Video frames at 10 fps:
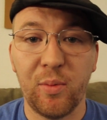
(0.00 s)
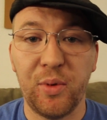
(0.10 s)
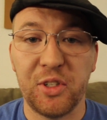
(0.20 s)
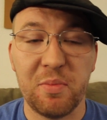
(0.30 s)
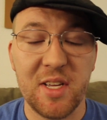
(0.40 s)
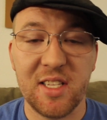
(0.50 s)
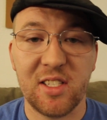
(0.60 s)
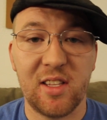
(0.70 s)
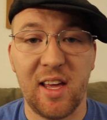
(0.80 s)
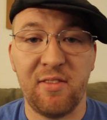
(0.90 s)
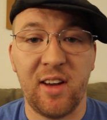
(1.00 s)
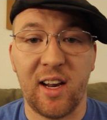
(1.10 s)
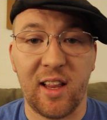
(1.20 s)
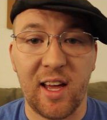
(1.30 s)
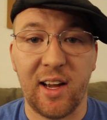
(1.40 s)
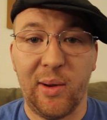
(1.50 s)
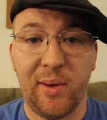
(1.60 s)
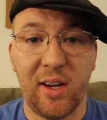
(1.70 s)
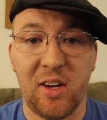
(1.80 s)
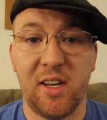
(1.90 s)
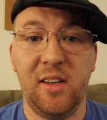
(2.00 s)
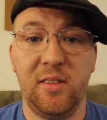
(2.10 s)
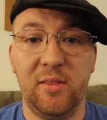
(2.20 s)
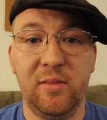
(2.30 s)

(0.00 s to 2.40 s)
which means they've got a lot going on.